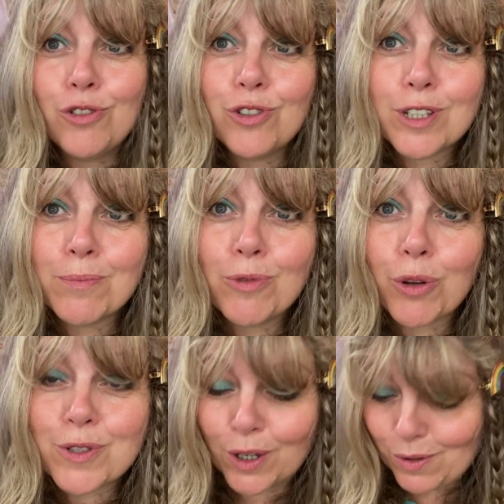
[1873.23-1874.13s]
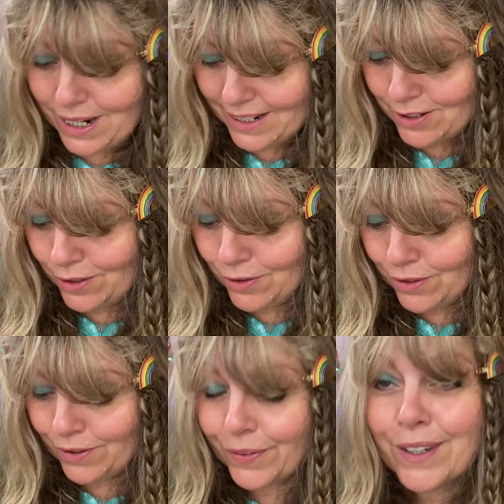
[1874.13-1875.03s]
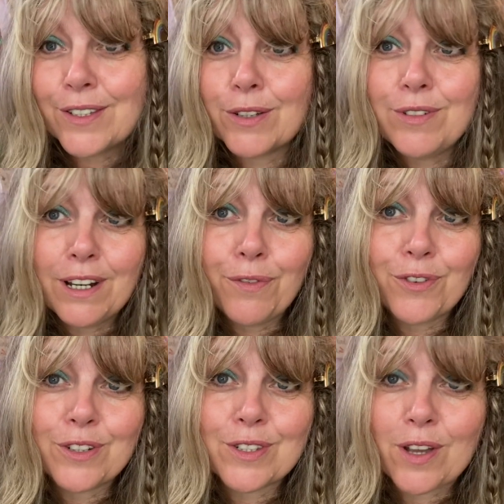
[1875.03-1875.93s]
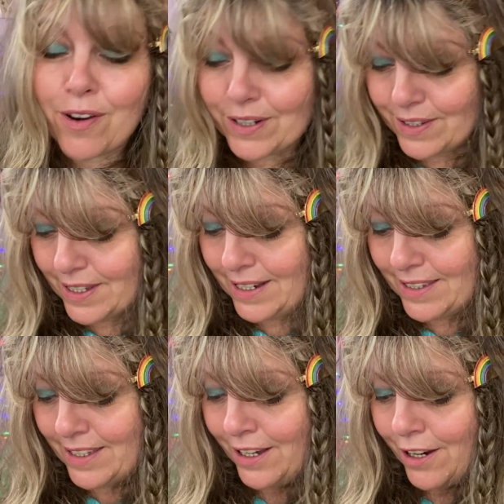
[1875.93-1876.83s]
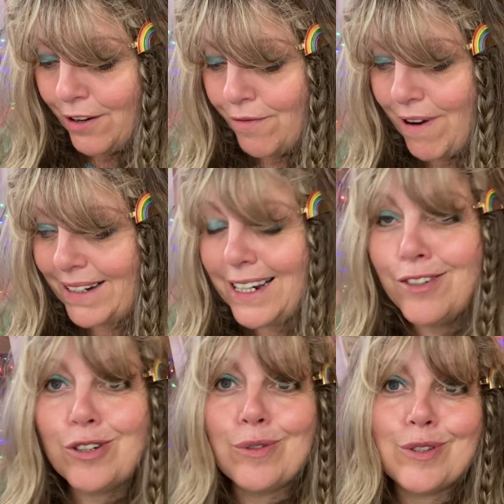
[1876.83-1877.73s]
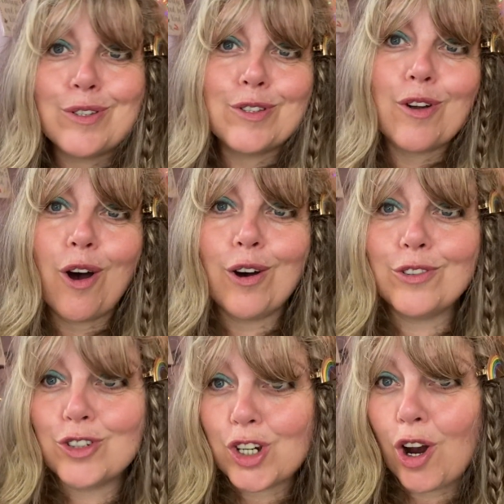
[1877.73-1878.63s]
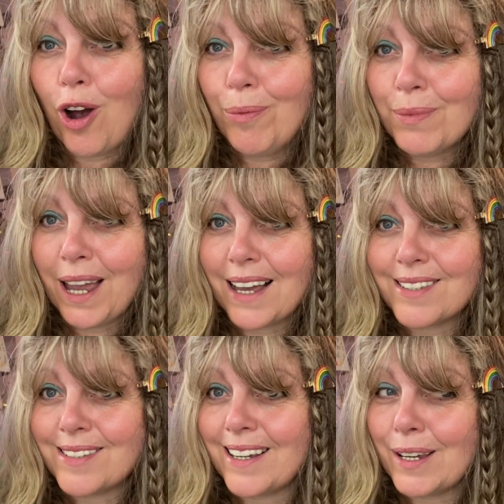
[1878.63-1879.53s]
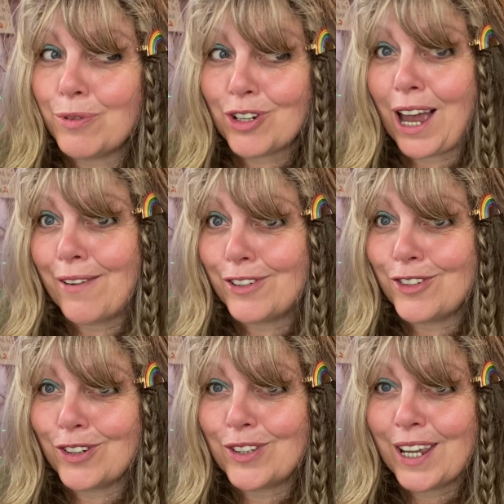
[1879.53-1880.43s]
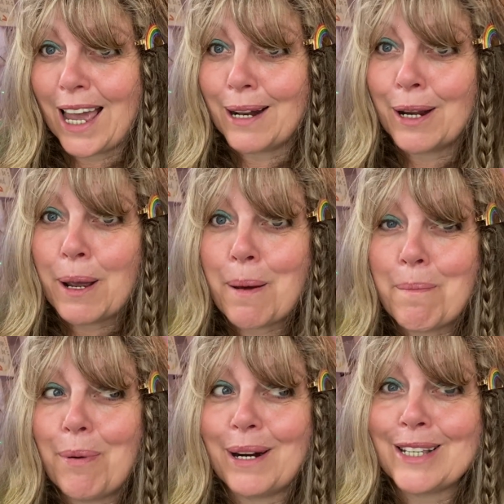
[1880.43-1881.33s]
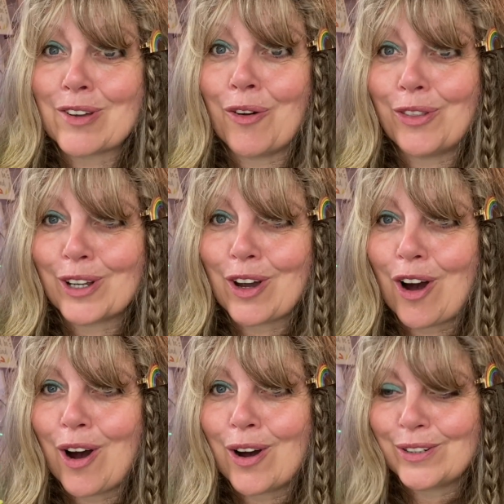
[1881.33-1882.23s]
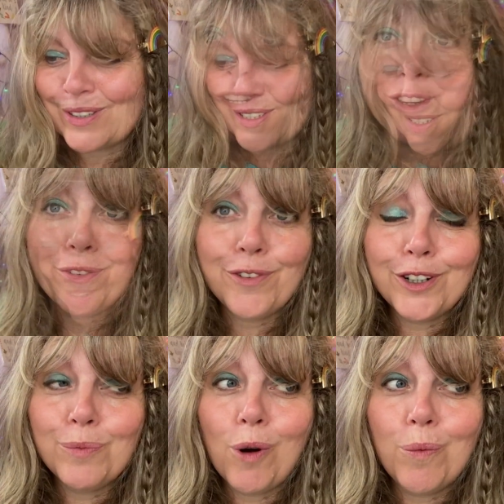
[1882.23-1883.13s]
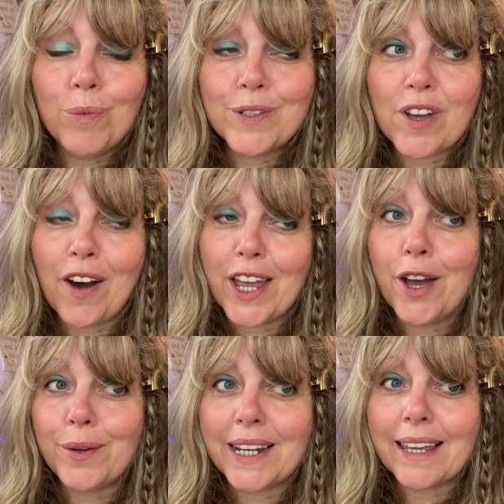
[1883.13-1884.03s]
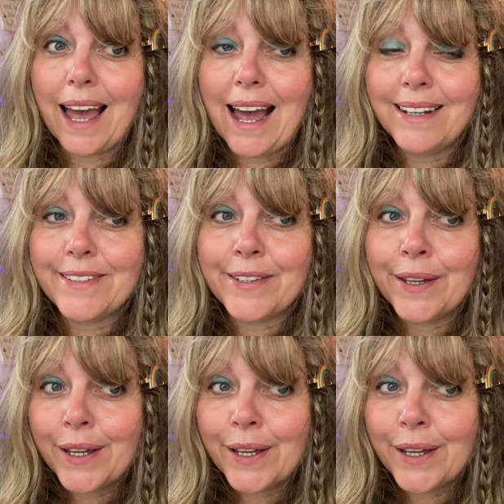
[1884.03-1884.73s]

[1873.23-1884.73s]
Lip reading: some not so little, so different sizes, ready to start charm casting, which I haven't done yet, but it's on the card. Another fun one was I own a cat.